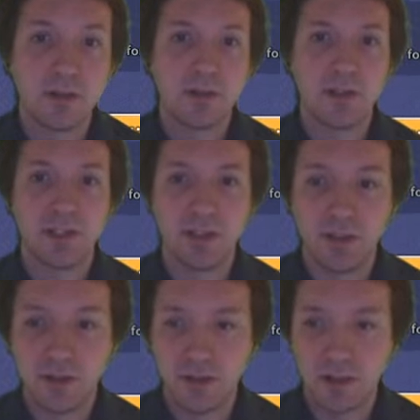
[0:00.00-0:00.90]
I
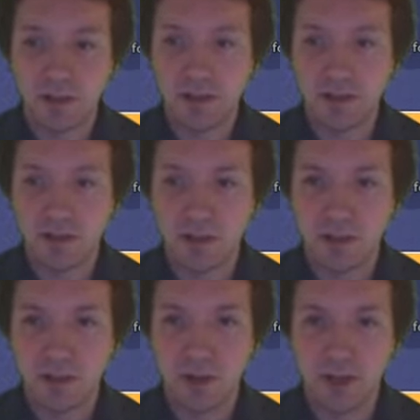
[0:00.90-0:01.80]
see, yeah.
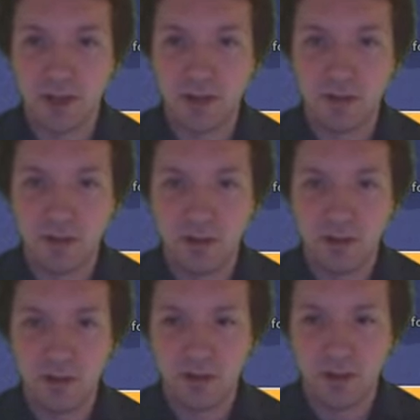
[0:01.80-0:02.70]
Okay.
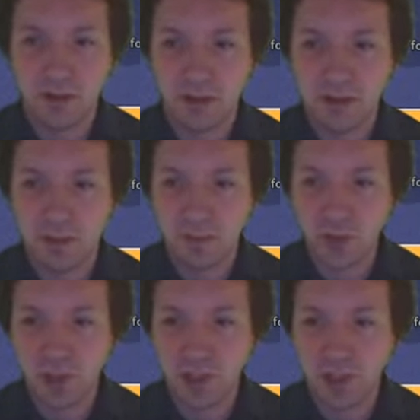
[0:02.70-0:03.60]

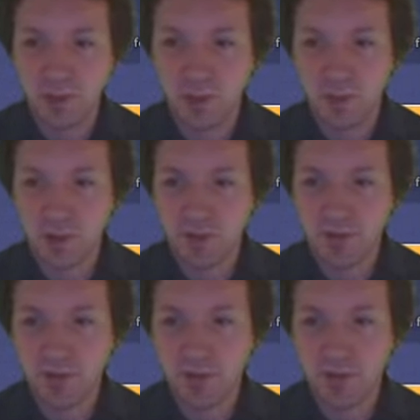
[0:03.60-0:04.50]
Machines will run
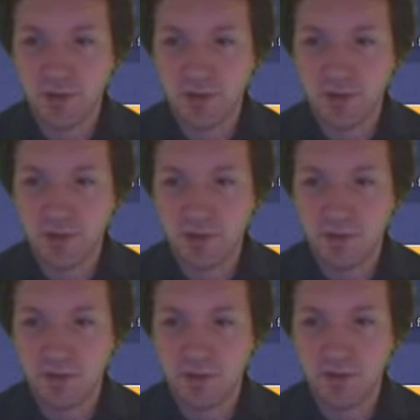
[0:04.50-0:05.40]
for
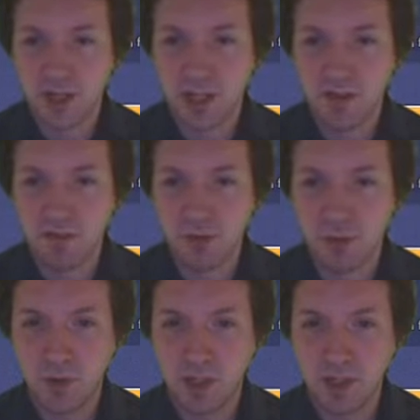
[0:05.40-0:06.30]

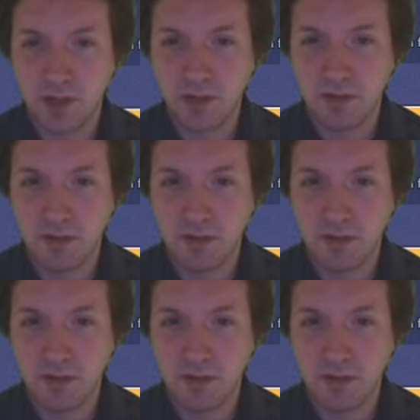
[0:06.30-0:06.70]
520.